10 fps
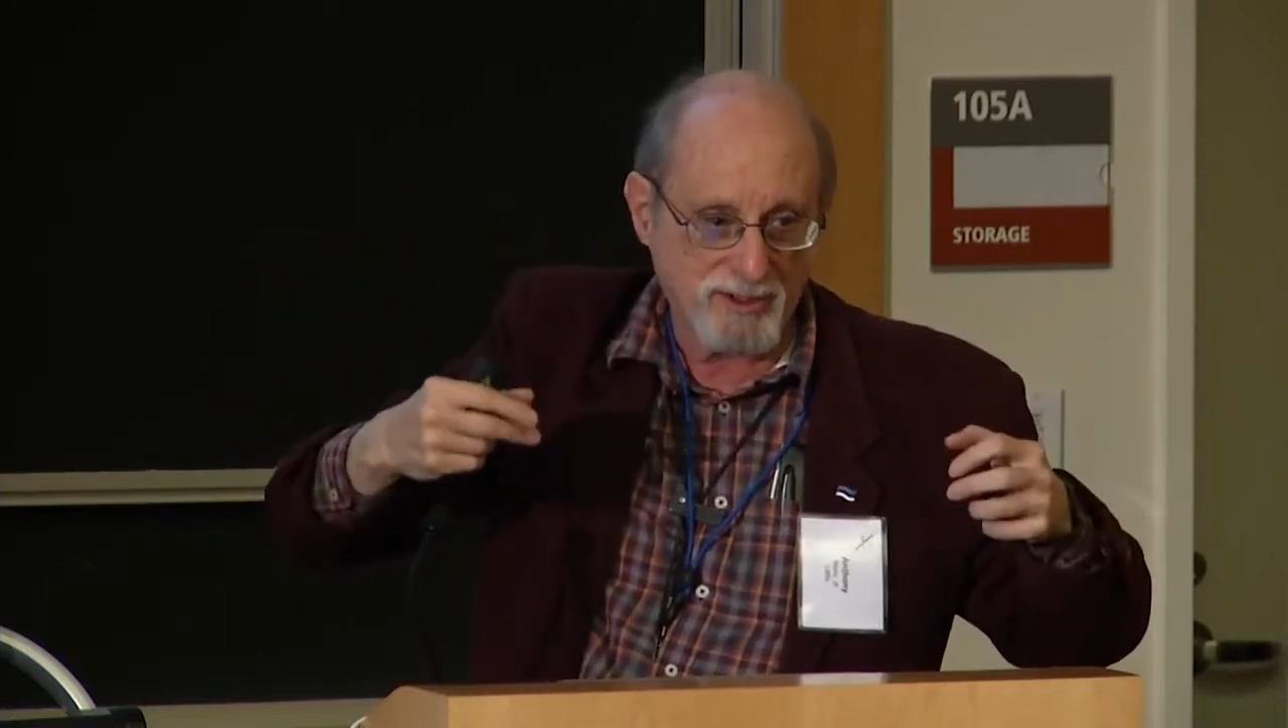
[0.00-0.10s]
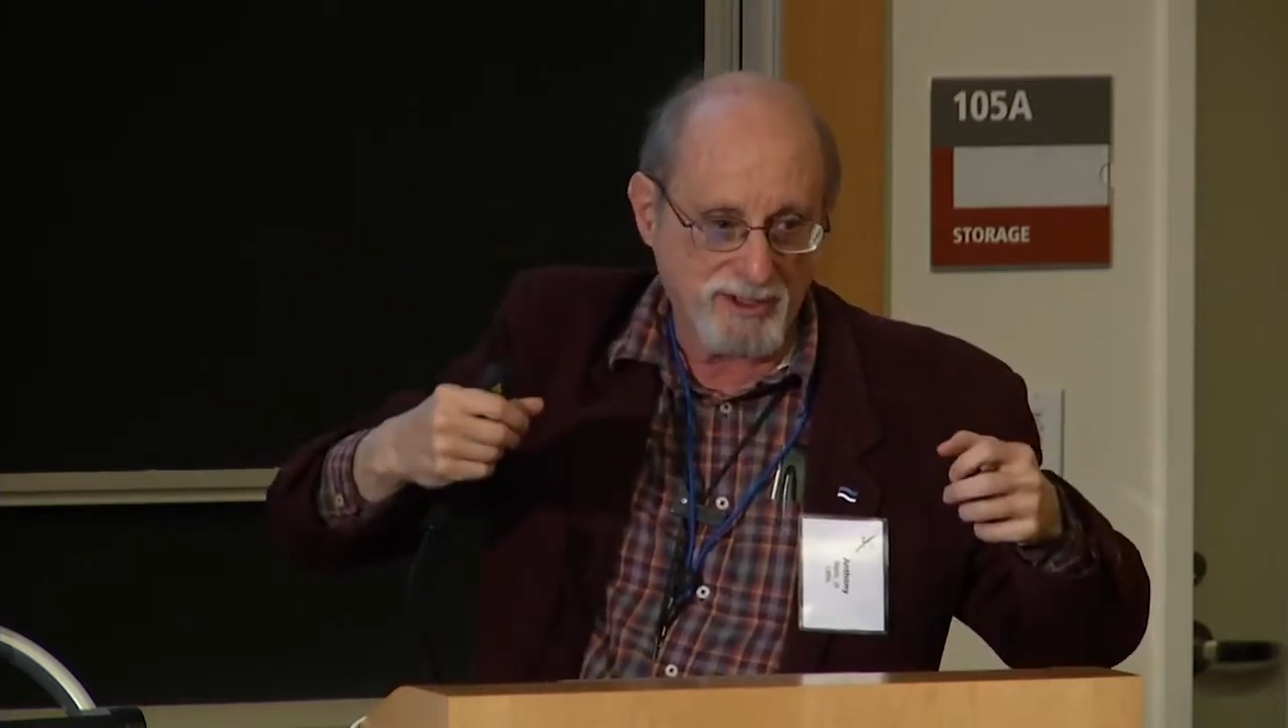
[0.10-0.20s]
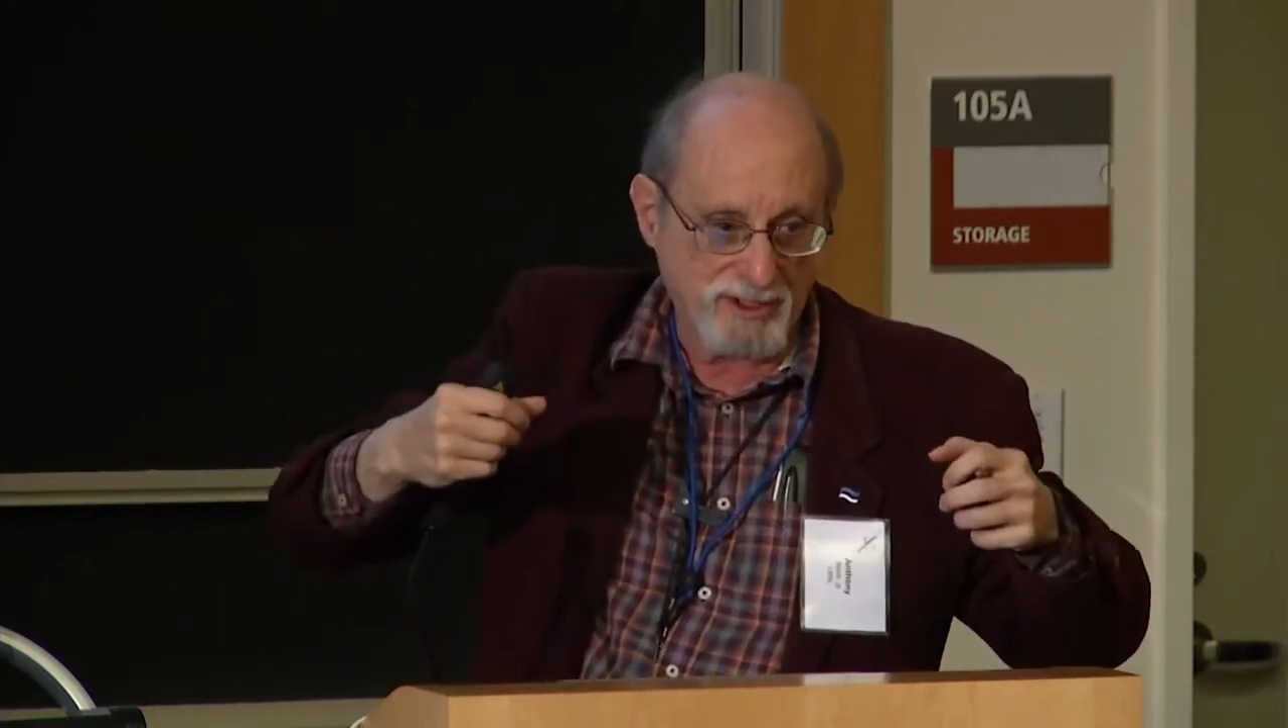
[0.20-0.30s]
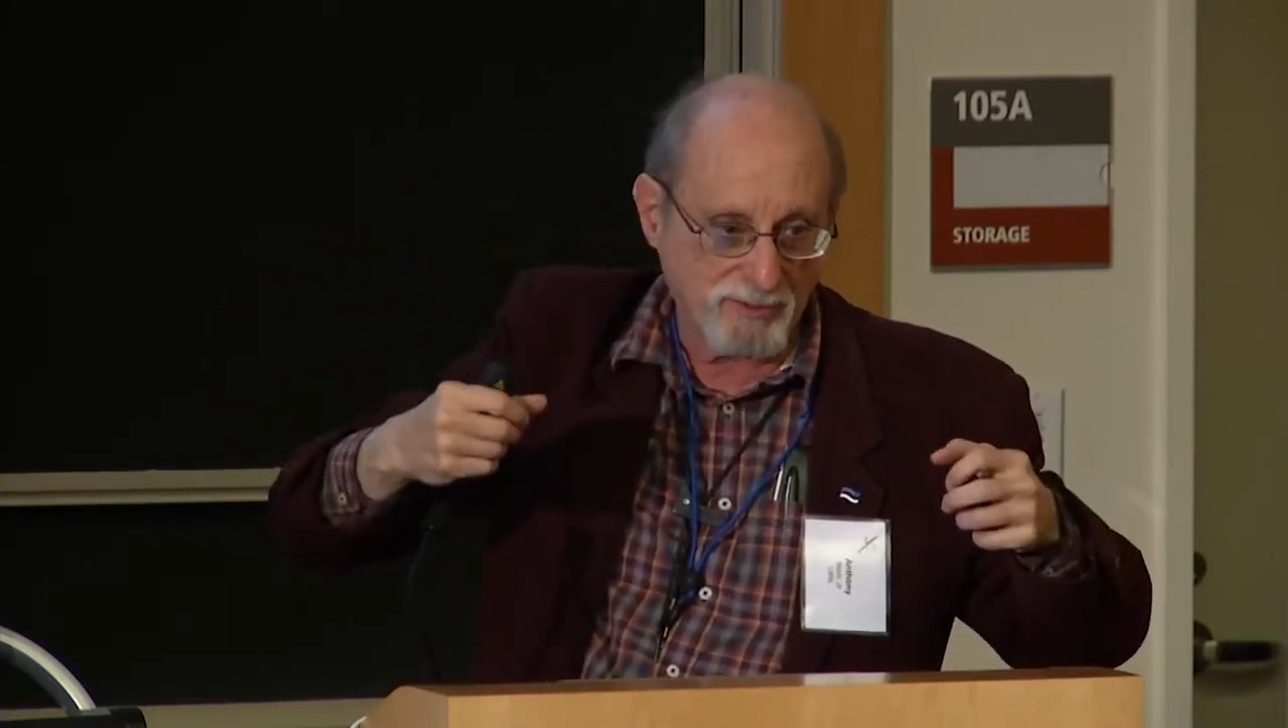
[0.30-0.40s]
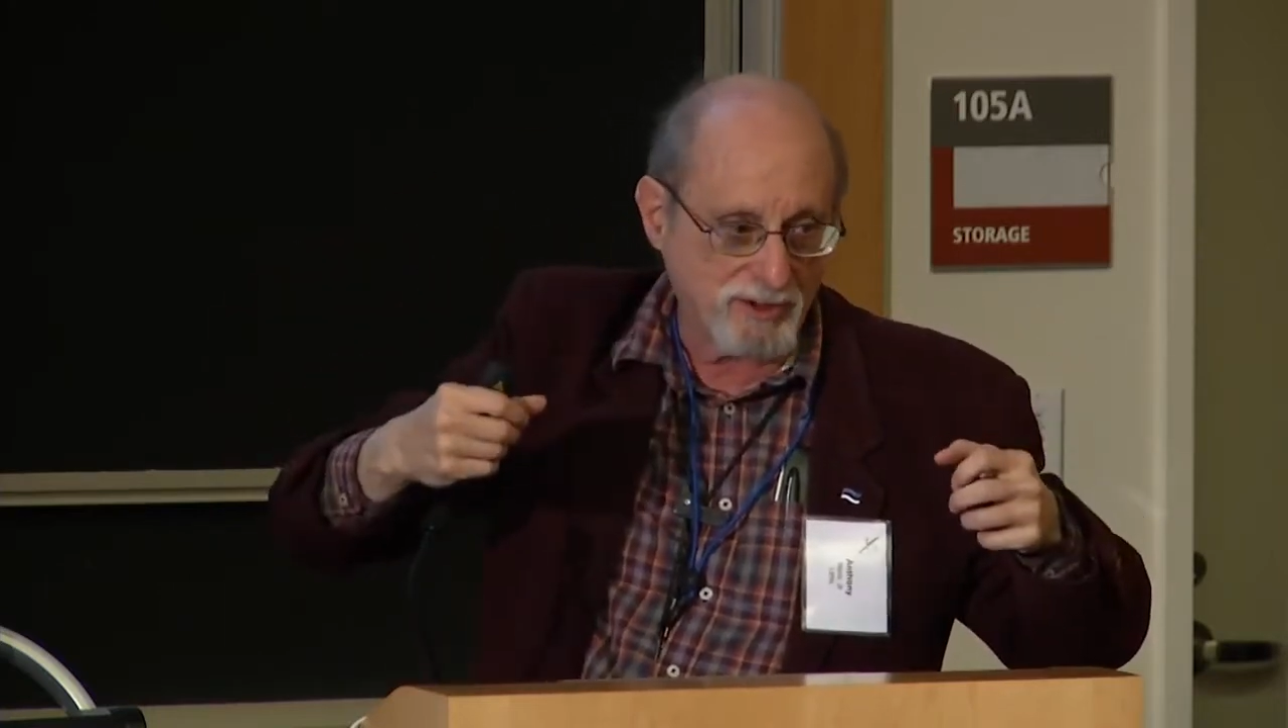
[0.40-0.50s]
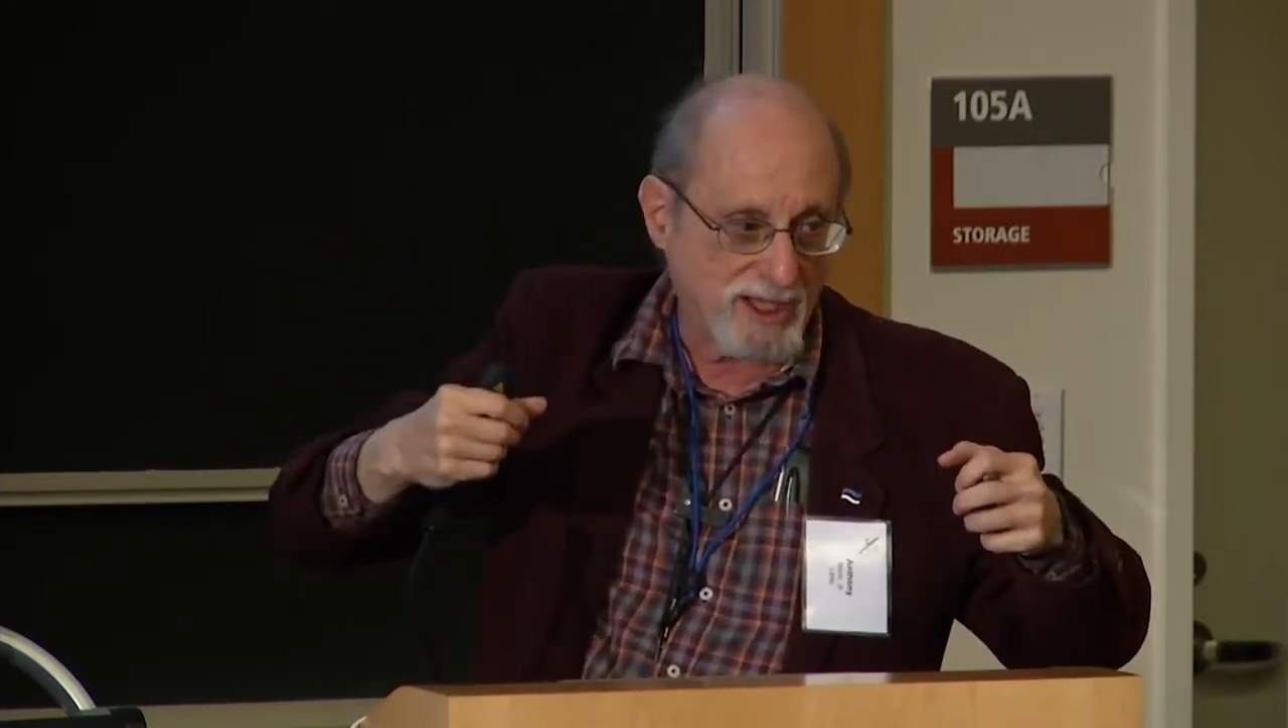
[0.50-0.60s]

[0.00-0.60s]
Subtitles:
it